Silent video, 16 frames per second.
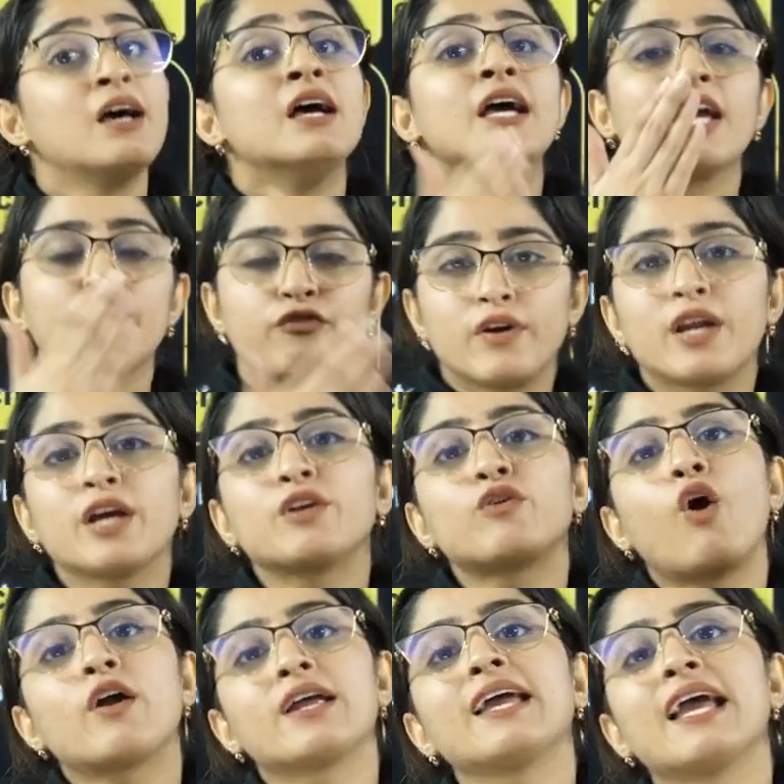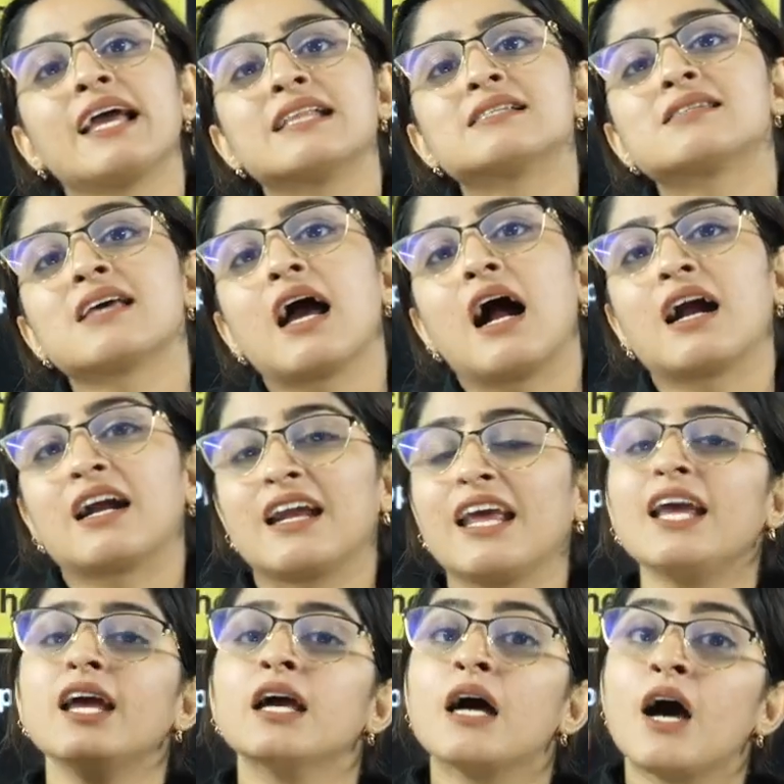if you're ignoring
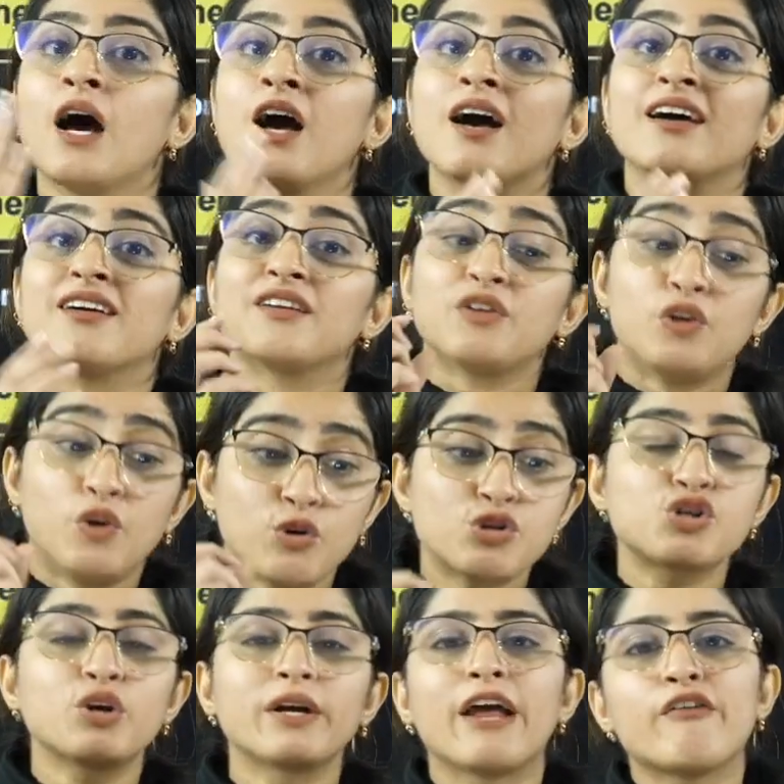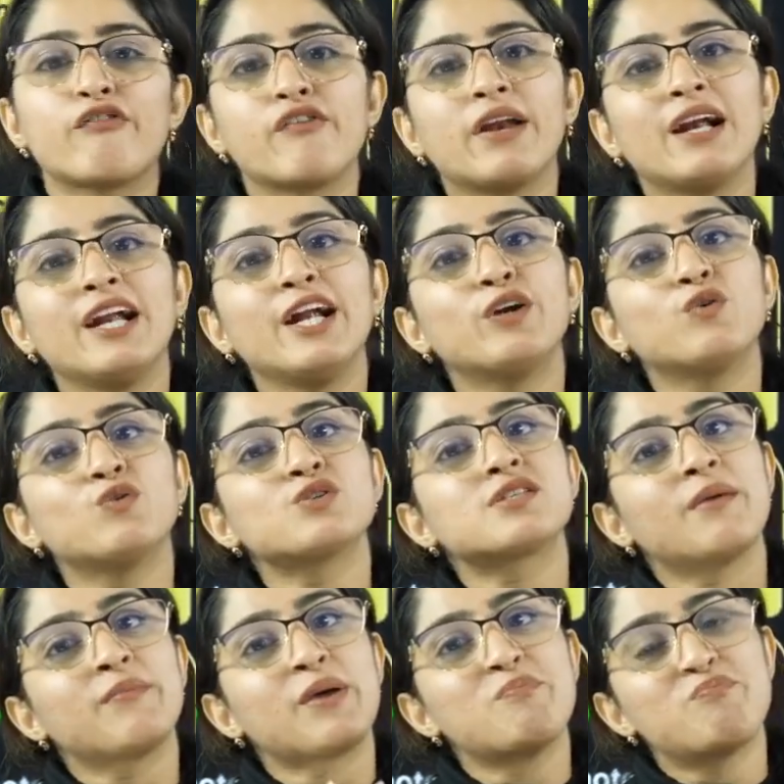NCERT, you should definitely do some
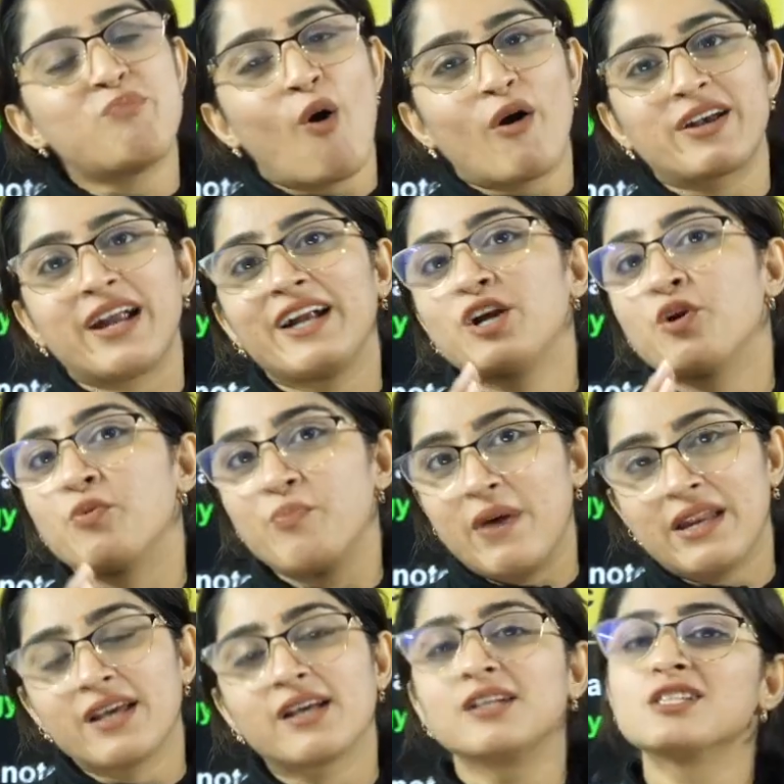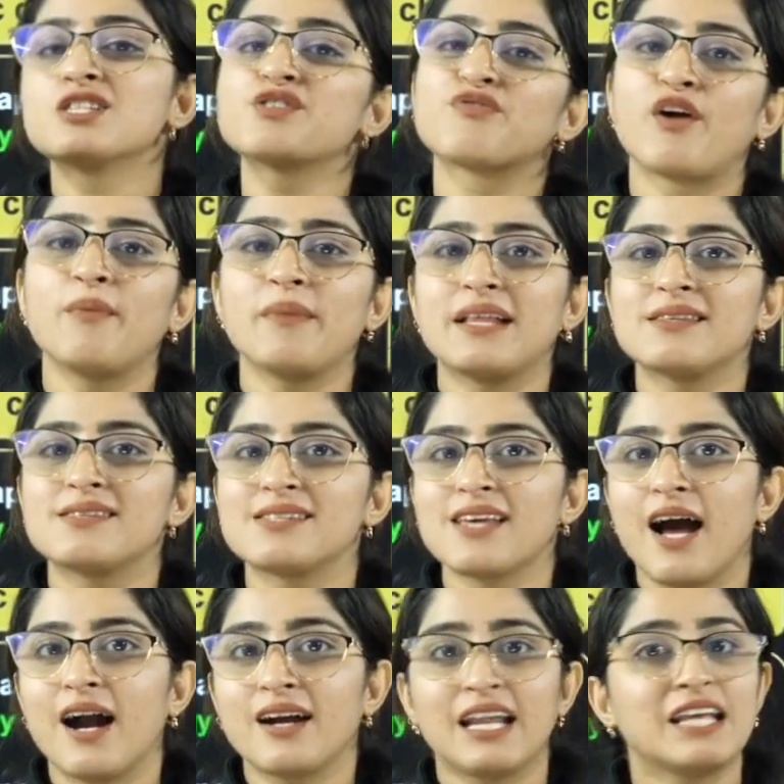important numericals from
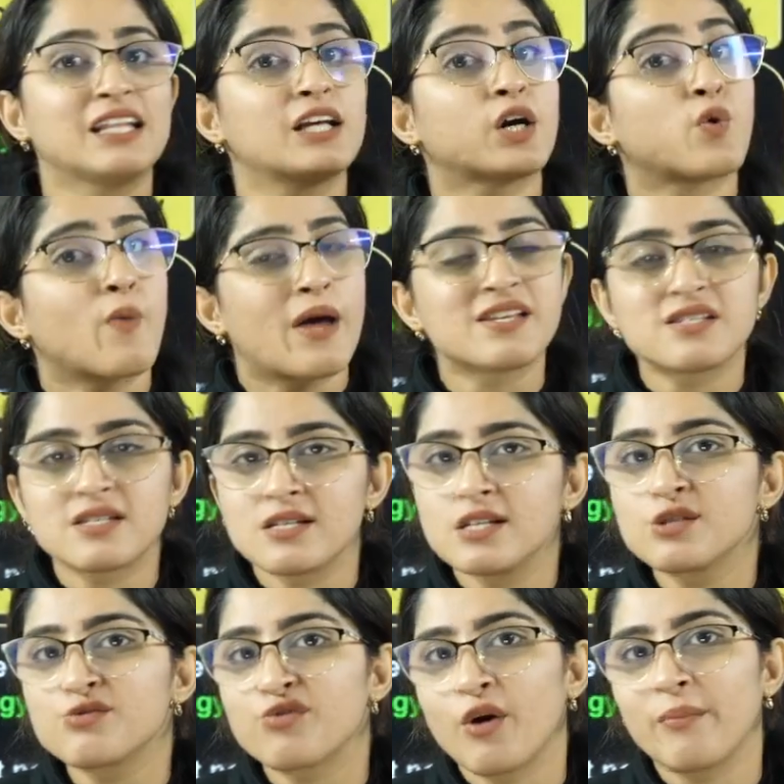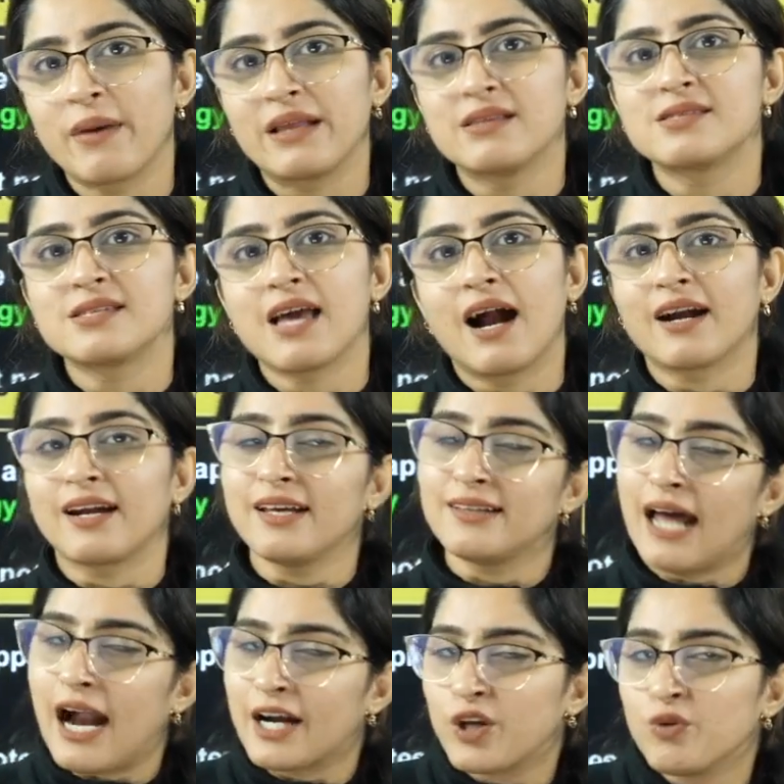NCERT, the questions from NCERT
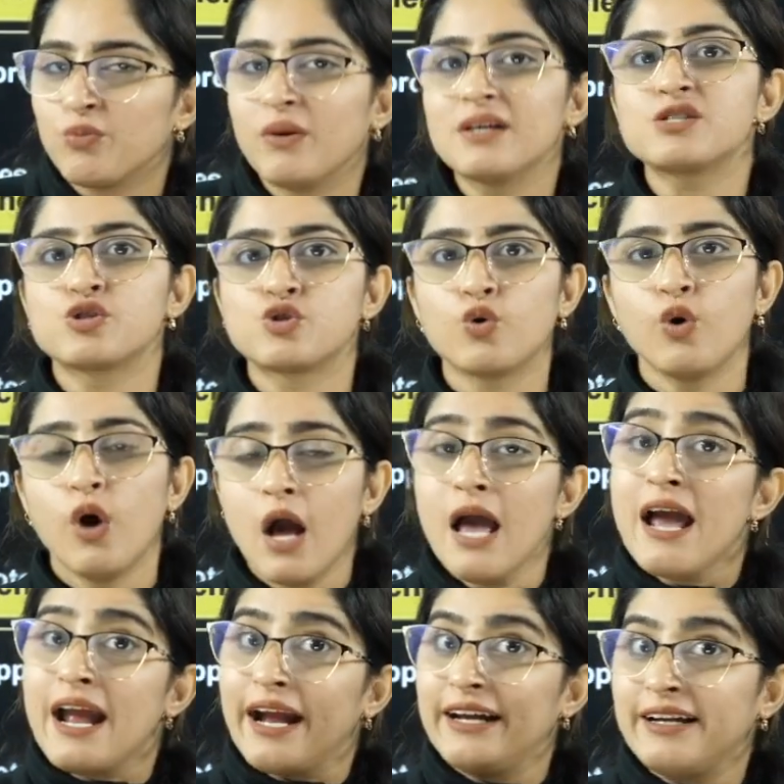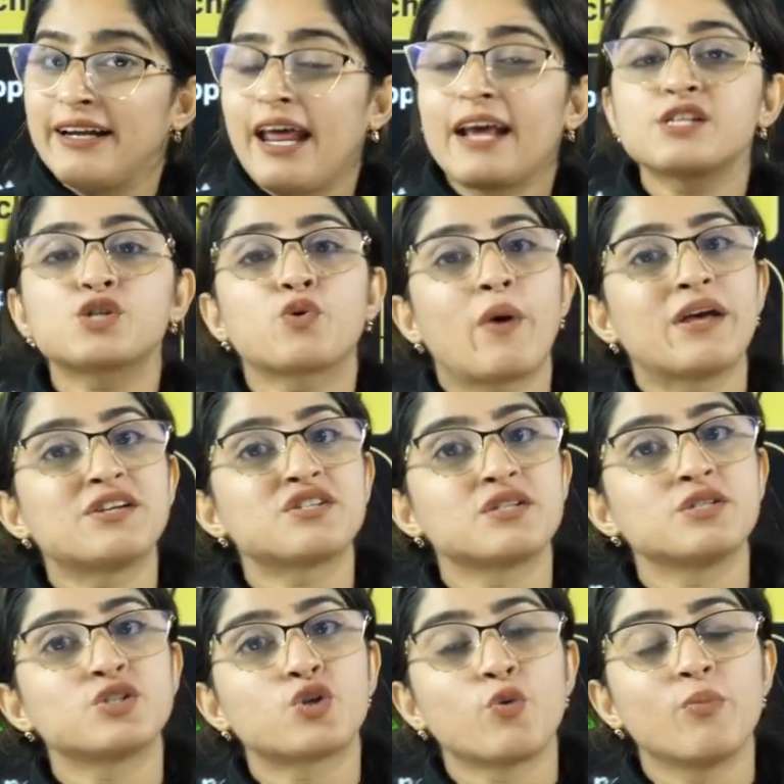that you must do, in-text
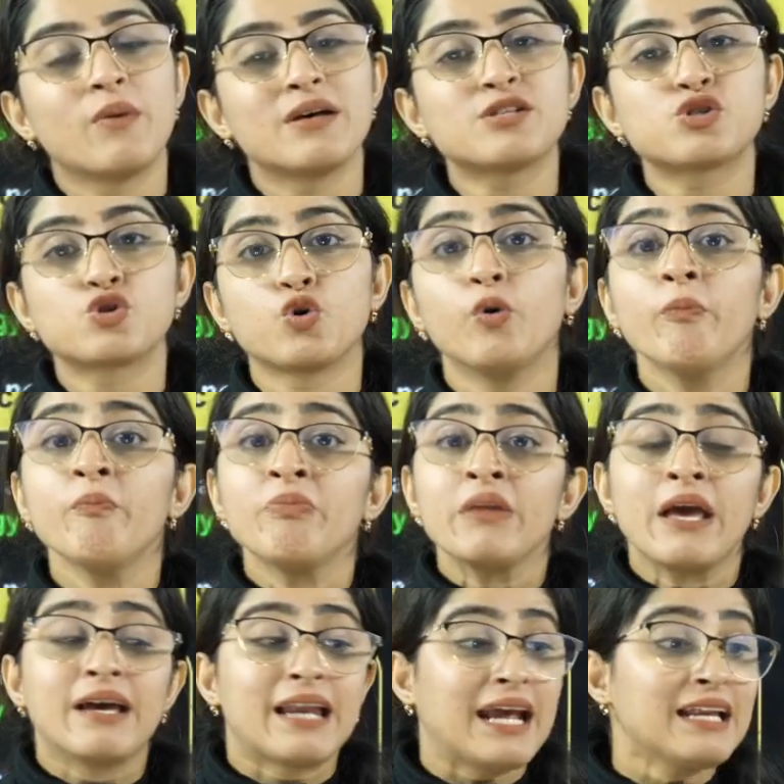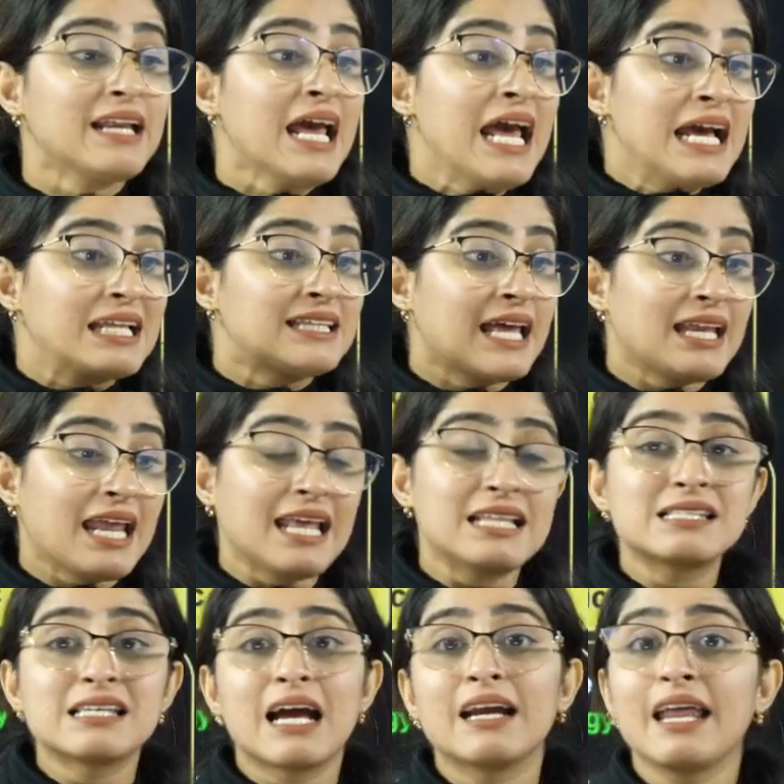questions you must do, right? Then
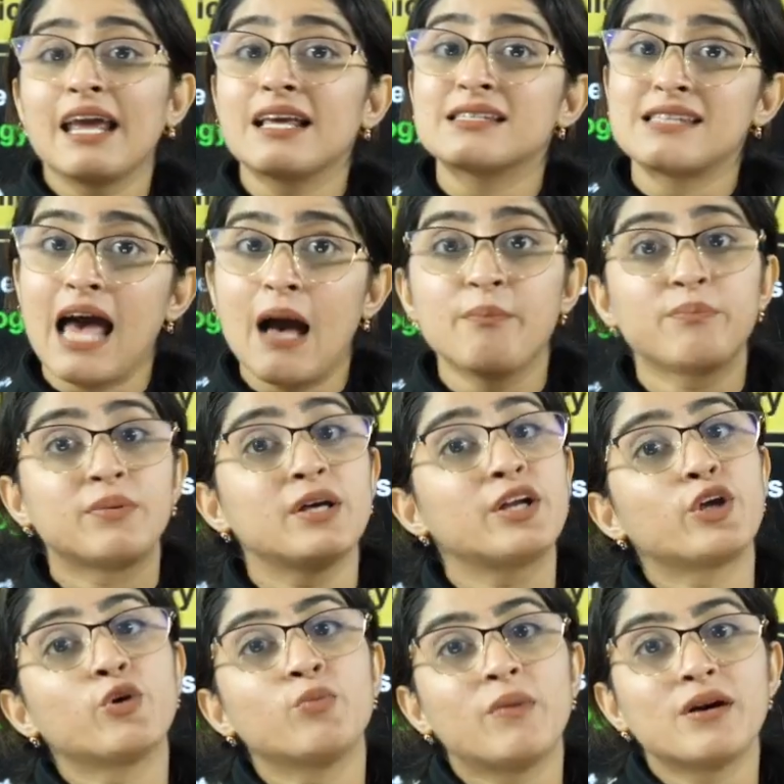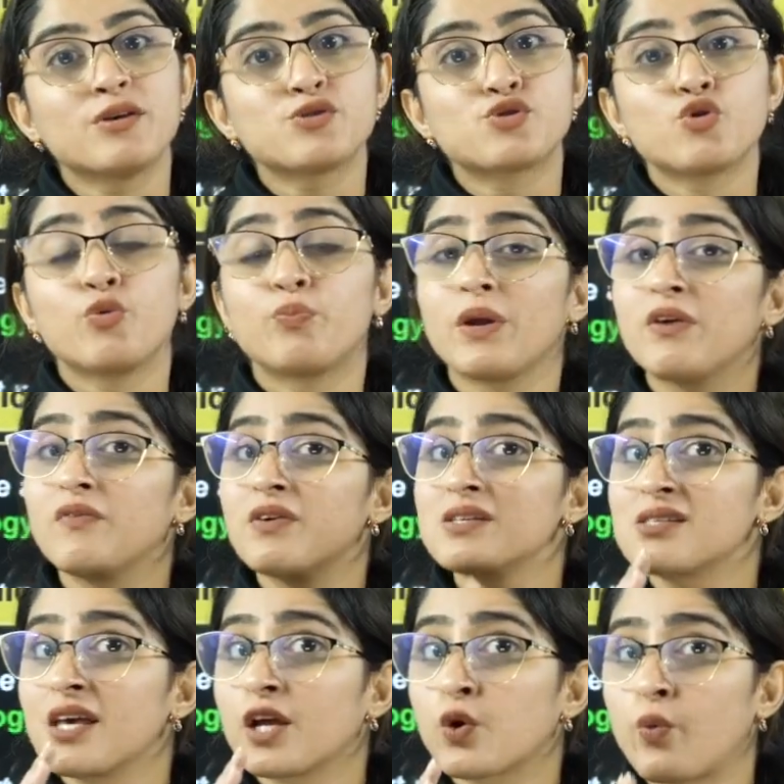NCERT exemplar you must do, previous
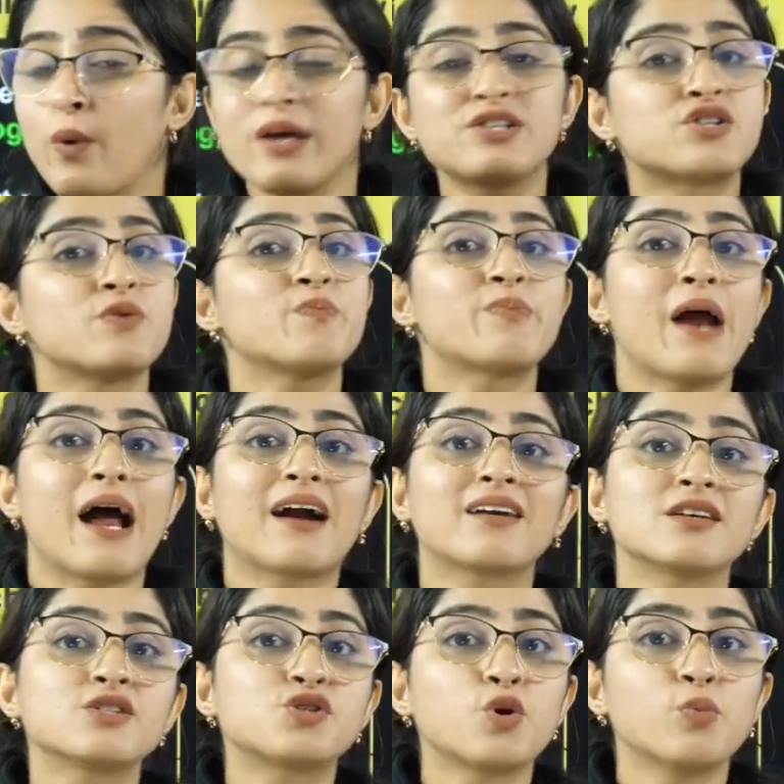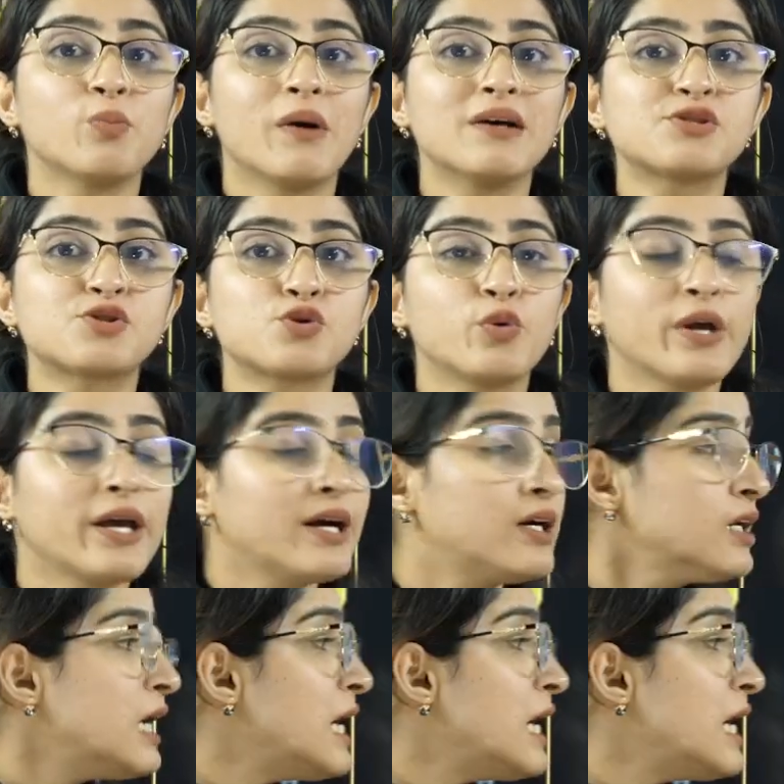year question practice you must do here,